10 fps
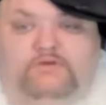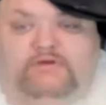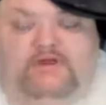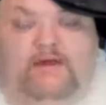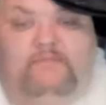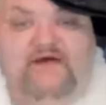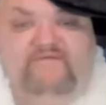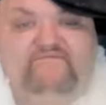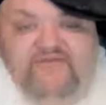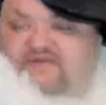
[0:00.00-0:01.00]
Got my
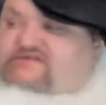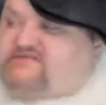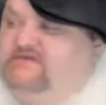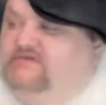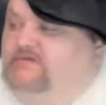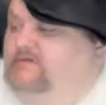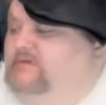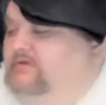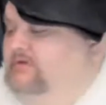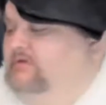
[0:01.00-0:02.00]
fuzzy
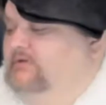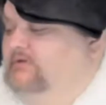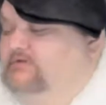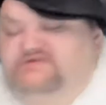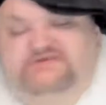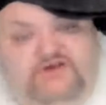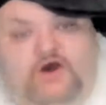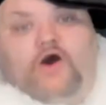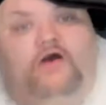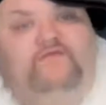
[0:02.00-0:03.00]

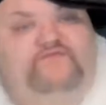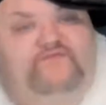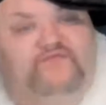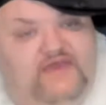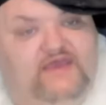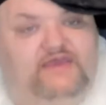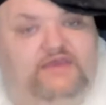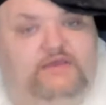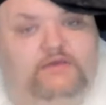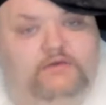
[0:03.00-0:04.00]
scarf
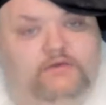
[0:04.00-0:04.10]
thingy.